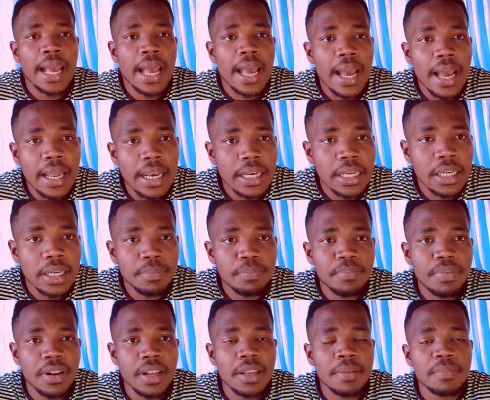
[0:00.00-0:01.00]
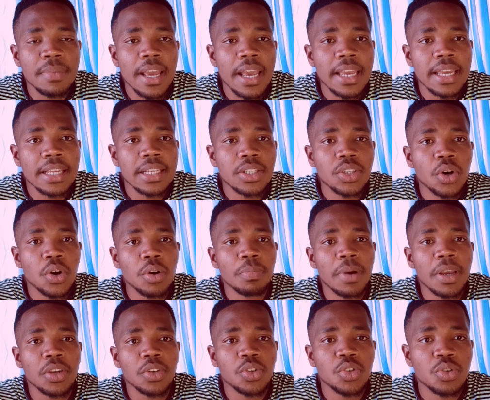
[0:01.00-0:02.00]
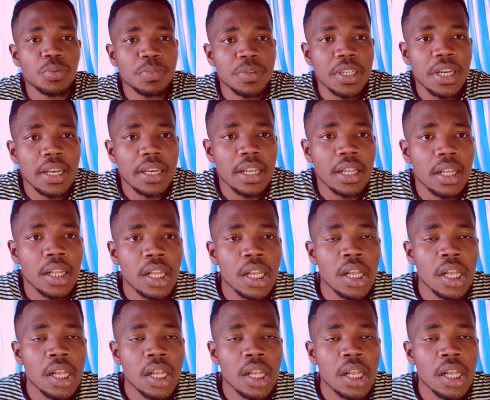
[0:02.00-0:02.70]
and premiere it on my youtube channel